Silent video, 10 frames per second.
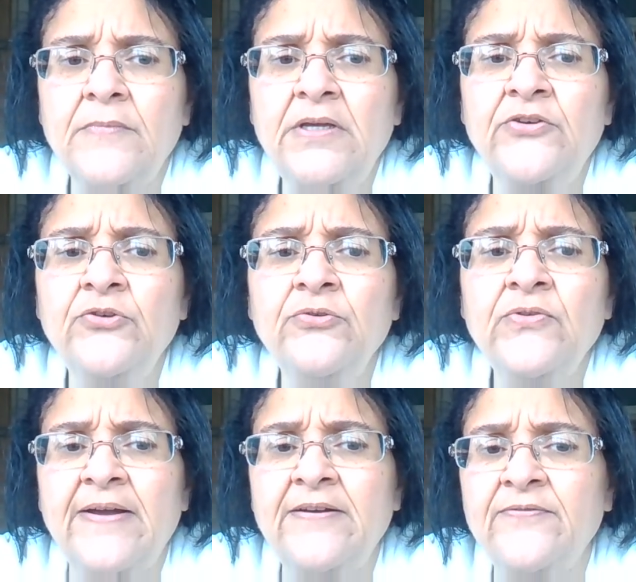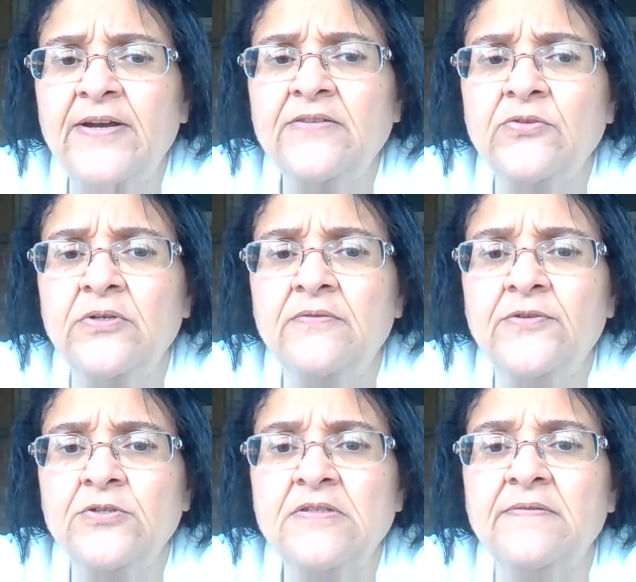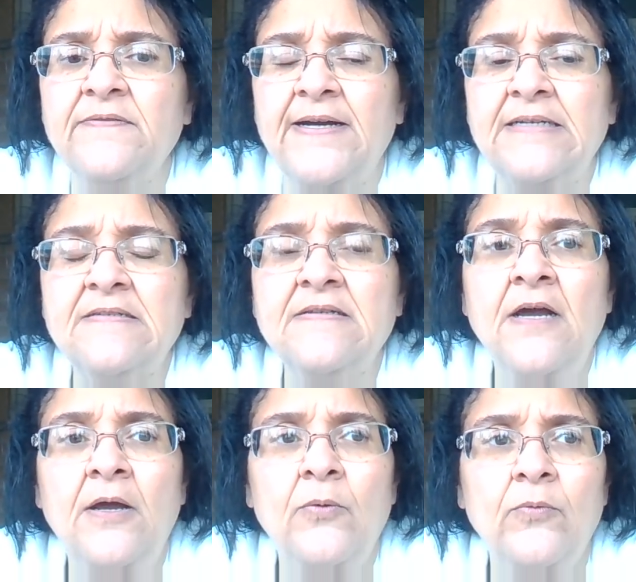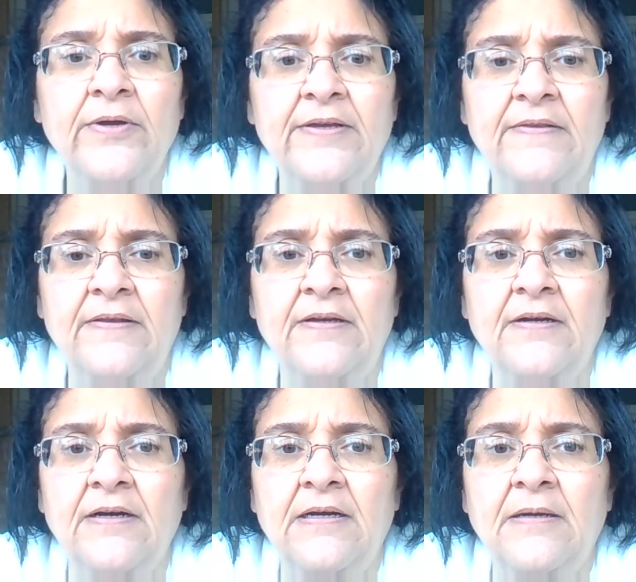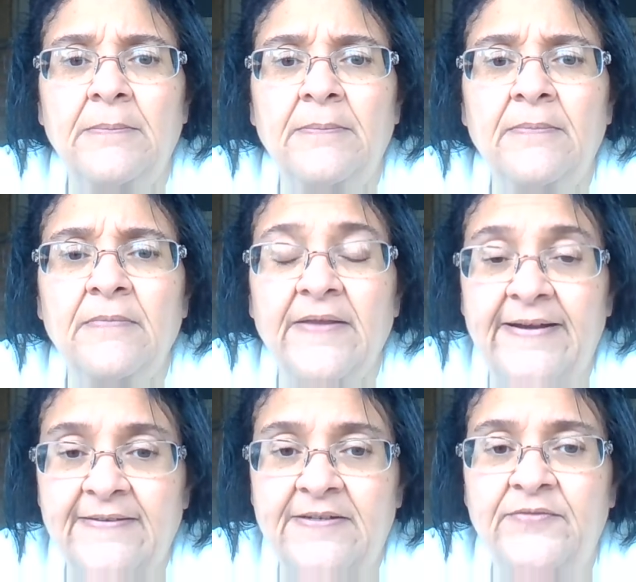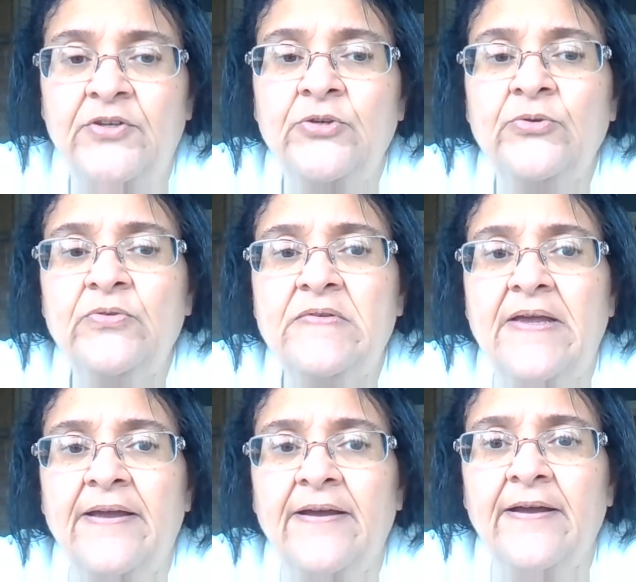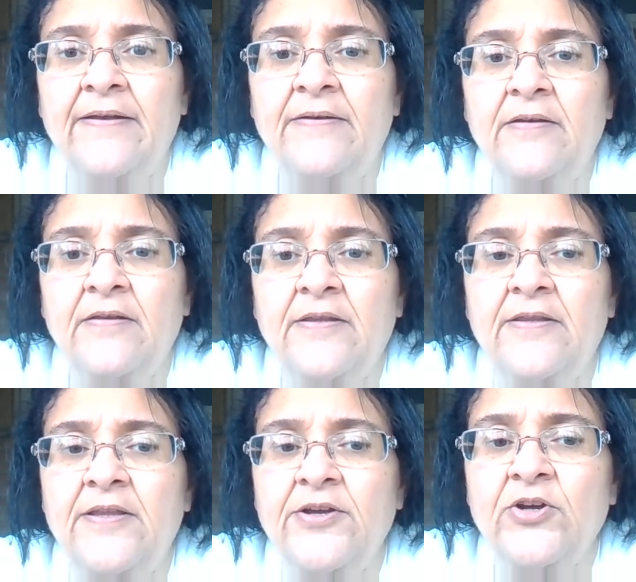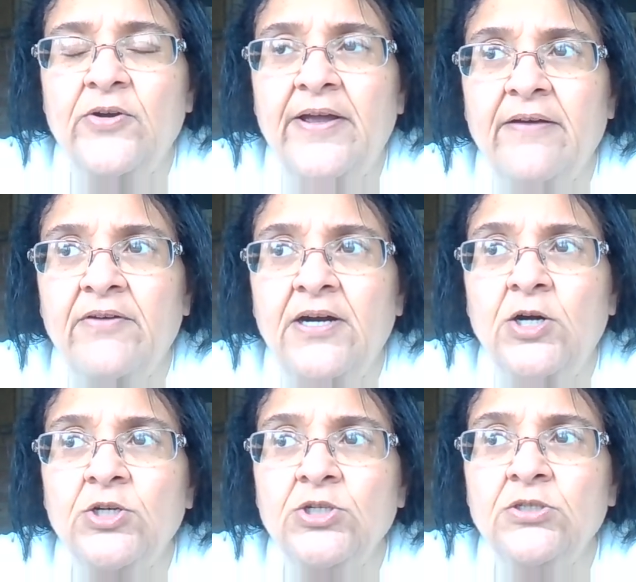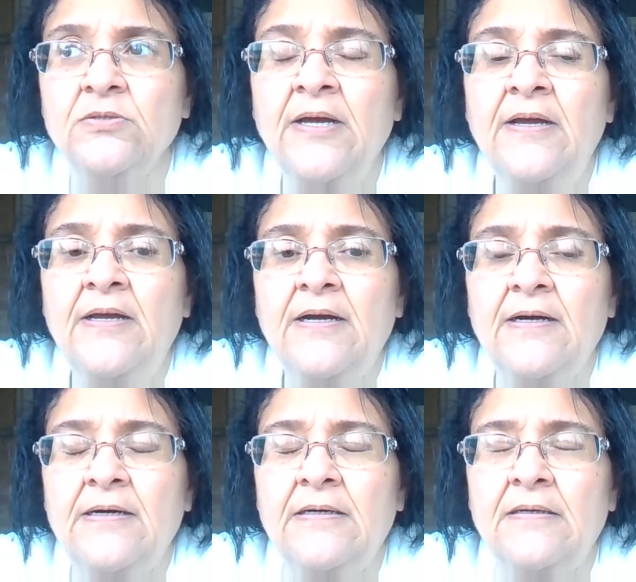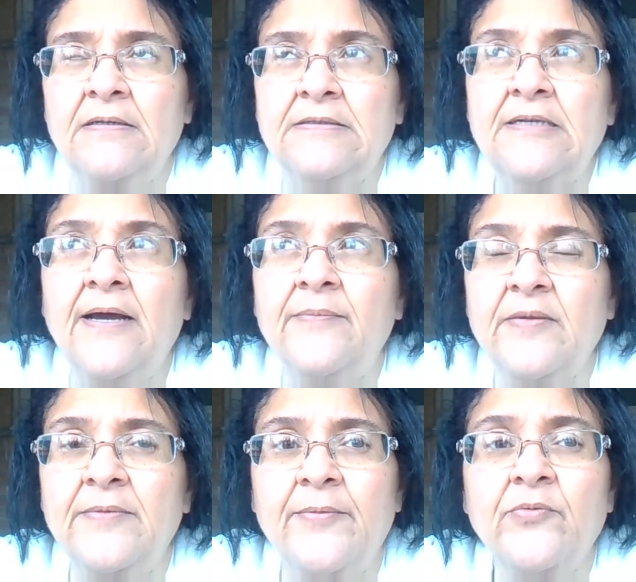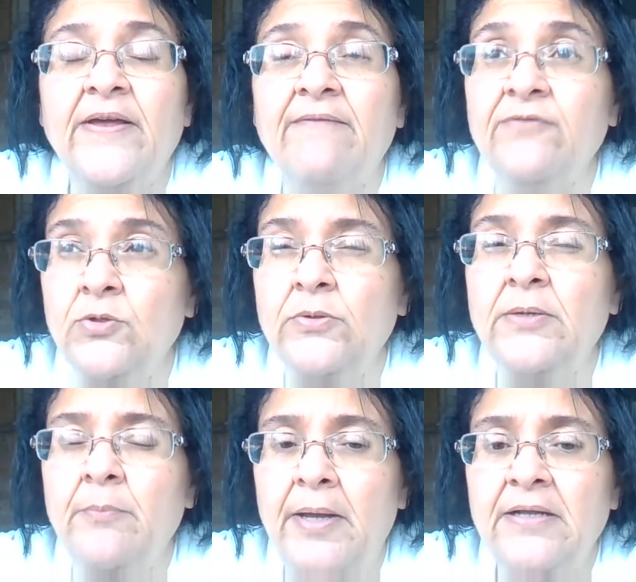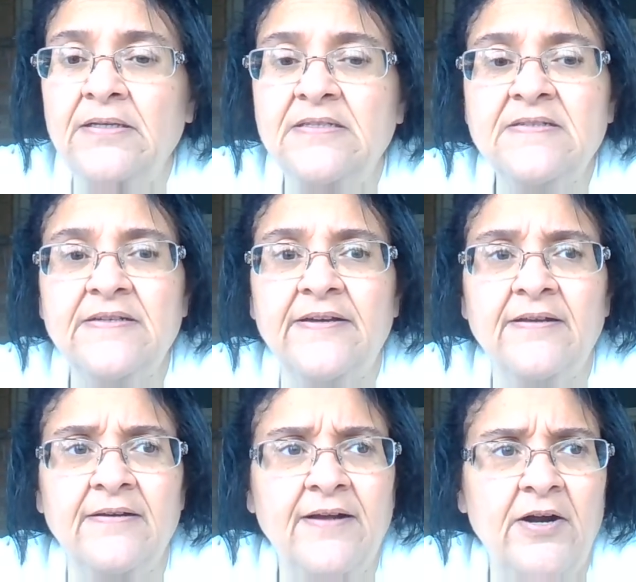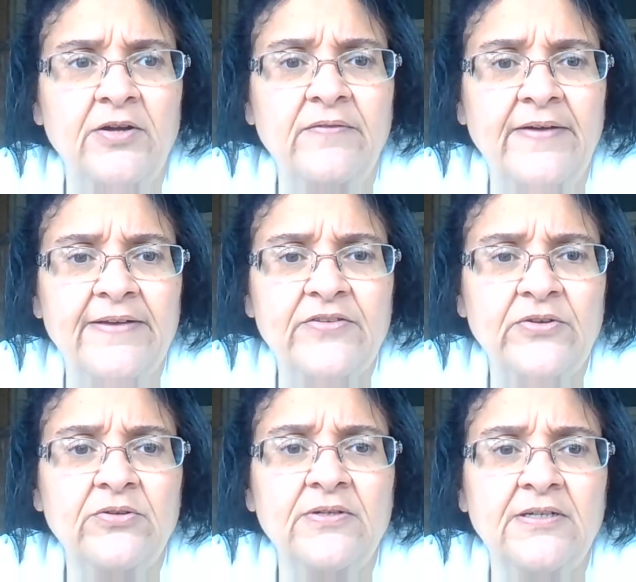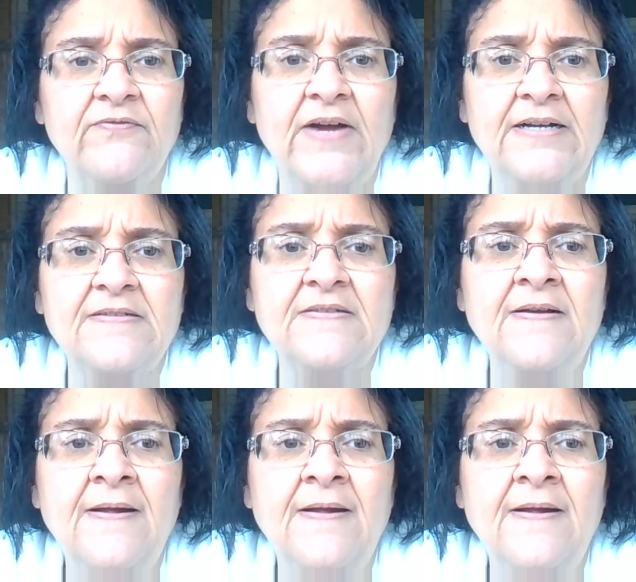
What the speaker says: to side effects or adverse effects with laxative use, and they have a harder time sometimes with that fluid imbalance and cardiovascular effects.